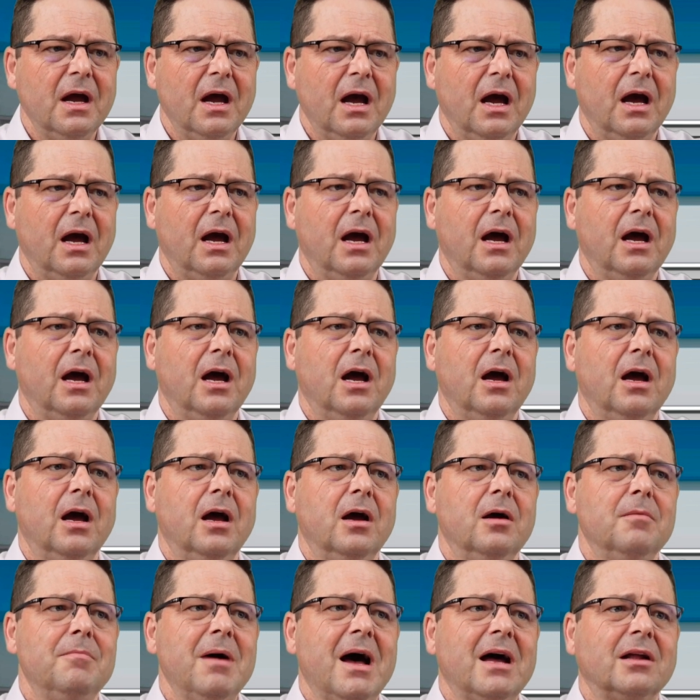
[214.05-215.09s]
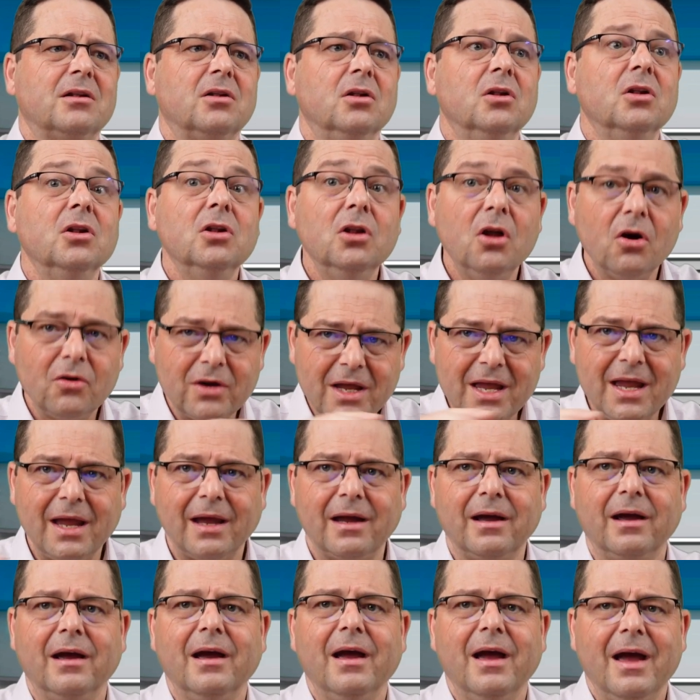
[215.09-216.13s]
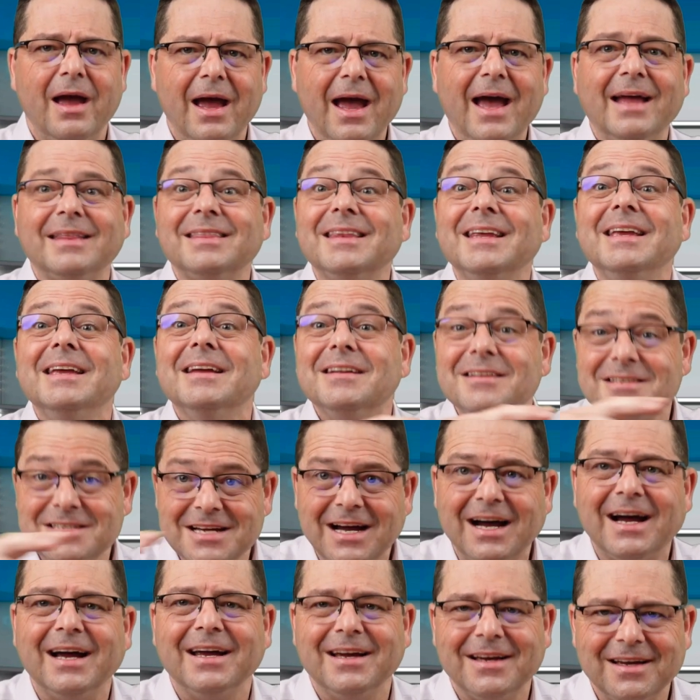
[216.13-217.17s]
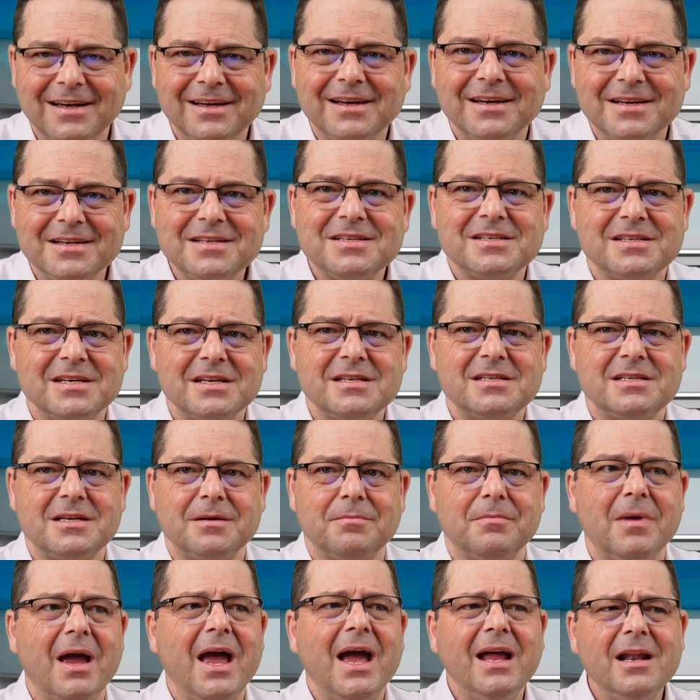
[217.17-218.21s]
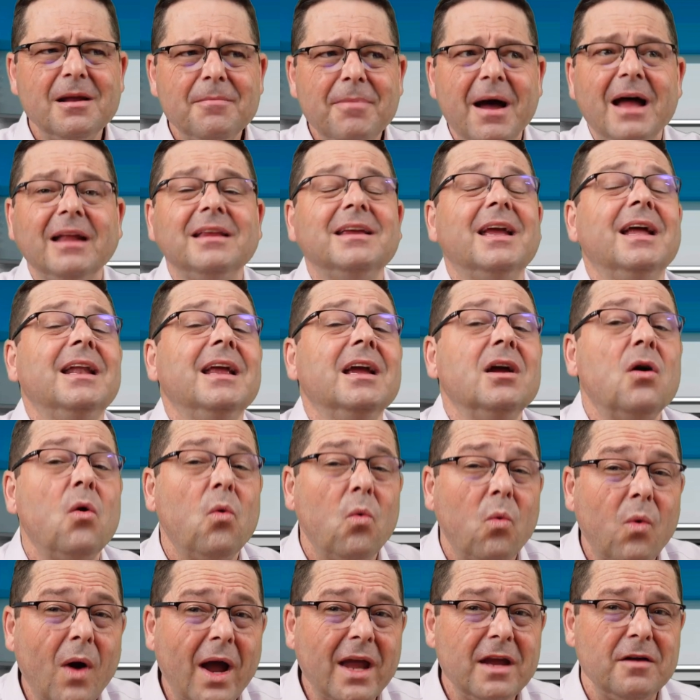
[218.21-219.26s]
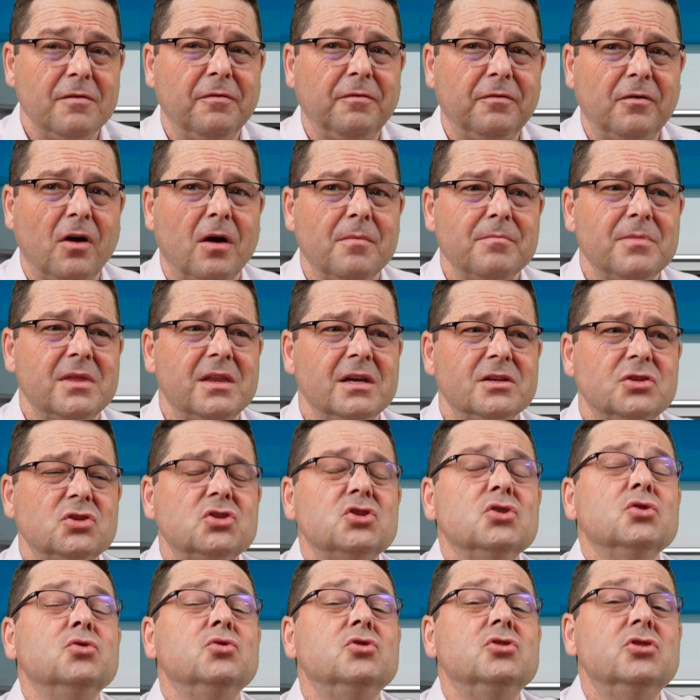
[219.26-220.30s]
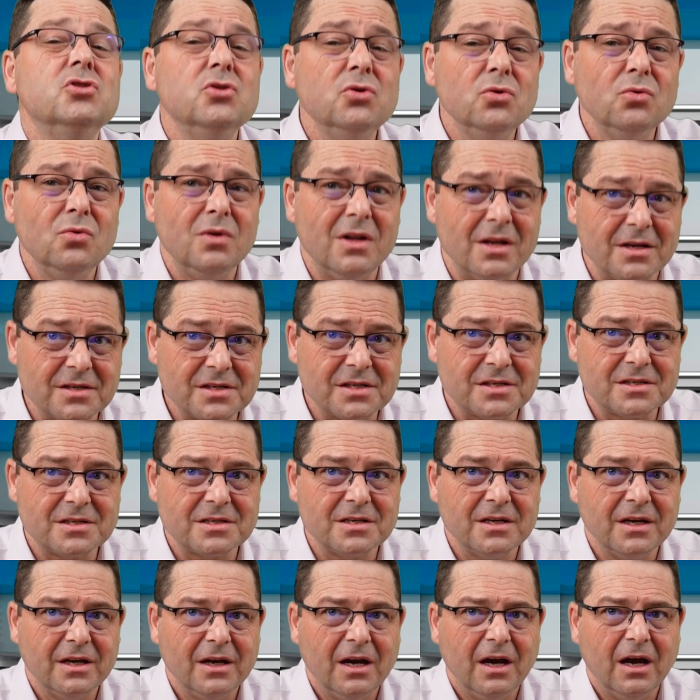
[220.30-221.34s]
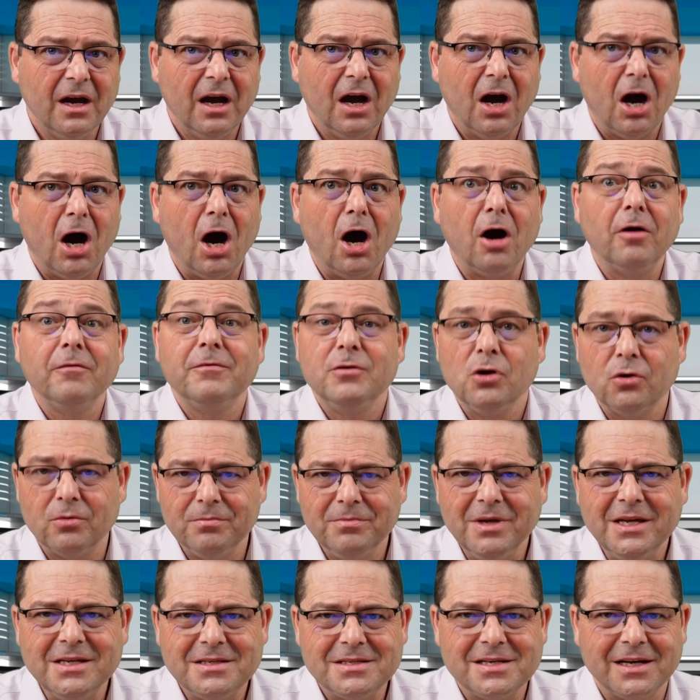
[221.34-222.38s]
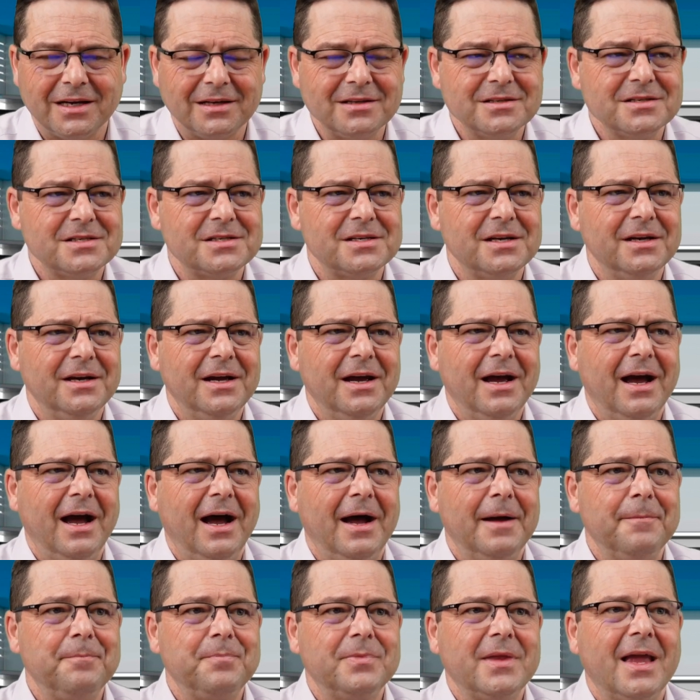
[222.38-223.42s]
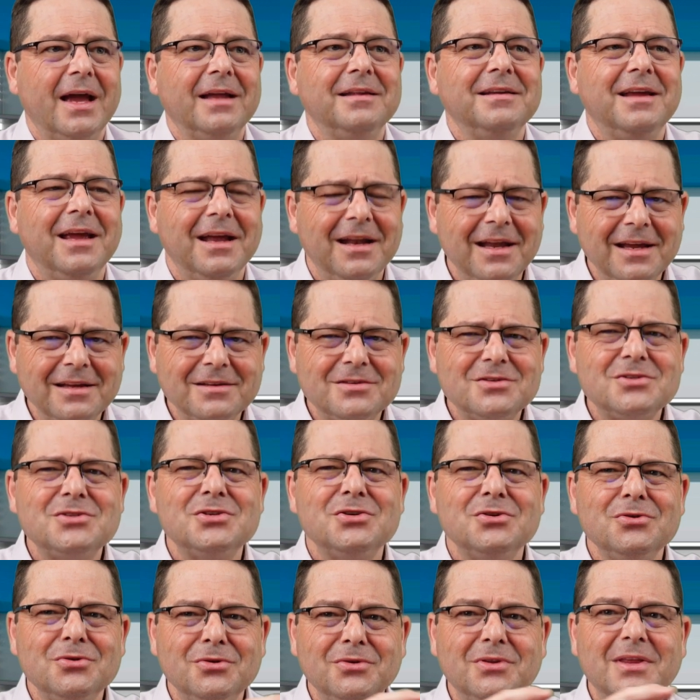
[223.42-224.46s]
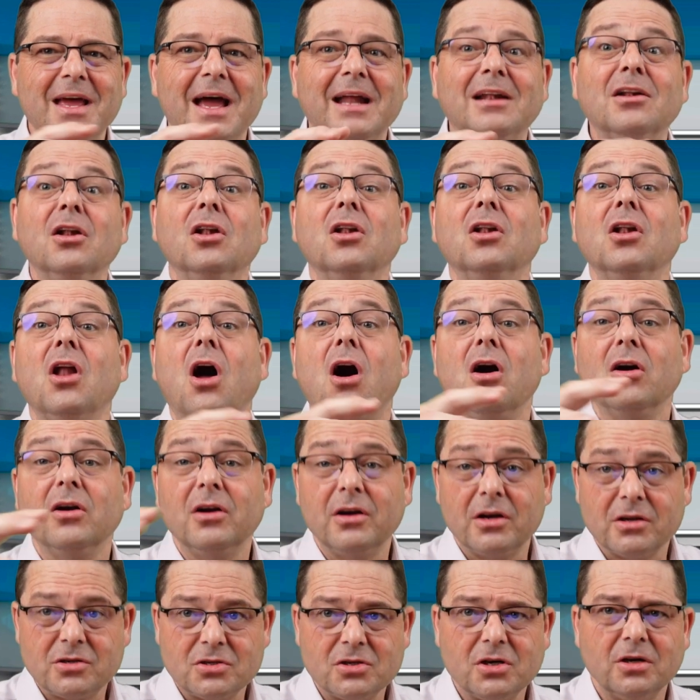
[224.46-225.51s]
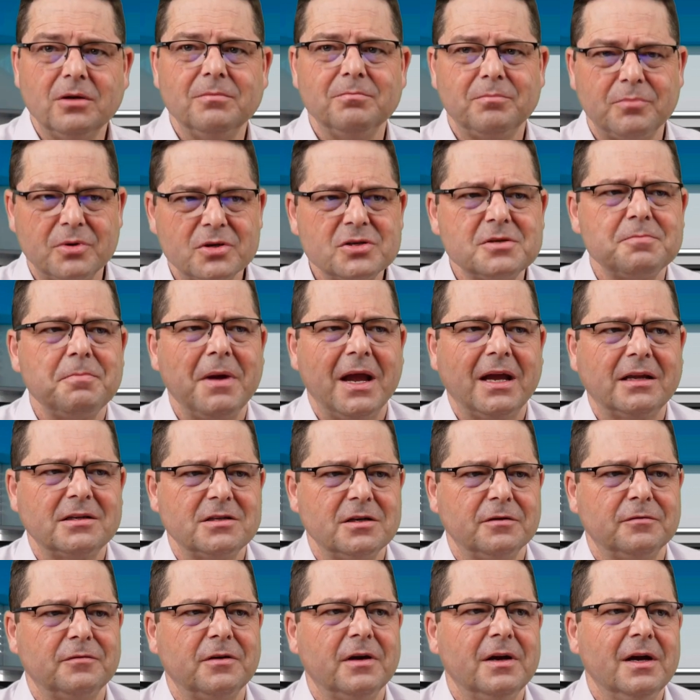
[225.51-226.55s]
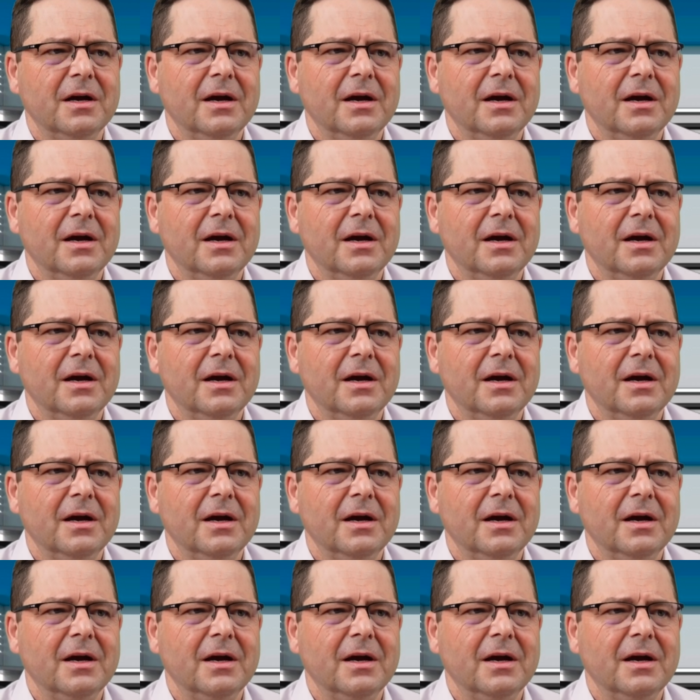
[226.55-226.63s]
about looking at the entire system and about getting away from the to-do list of your meetings and getting to that longer term perspective.